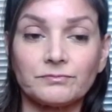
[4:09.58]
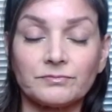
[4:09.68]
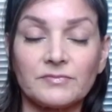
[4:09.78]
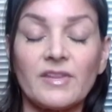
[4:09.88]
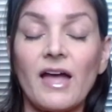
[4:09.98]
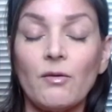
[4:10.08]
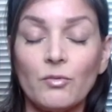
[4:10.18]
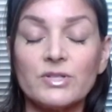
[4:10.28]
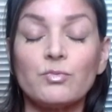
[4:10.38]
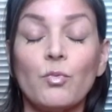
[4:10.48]
That
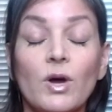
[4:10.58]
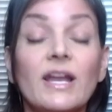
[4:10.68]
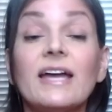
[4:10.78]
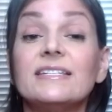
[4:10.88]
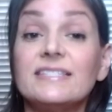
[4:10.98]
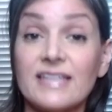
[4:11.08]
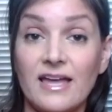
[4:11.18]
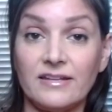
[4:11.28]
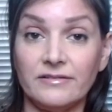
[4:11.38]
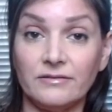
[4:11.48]
was what I
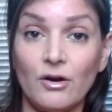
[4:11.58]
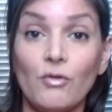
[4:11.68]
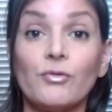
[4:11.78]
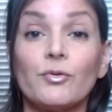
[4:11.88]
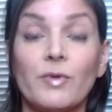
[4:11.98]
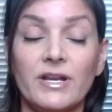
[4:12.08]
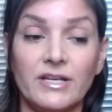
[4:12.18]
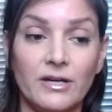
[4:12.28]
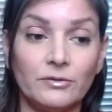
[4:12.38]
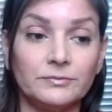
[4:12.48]
said over the radio.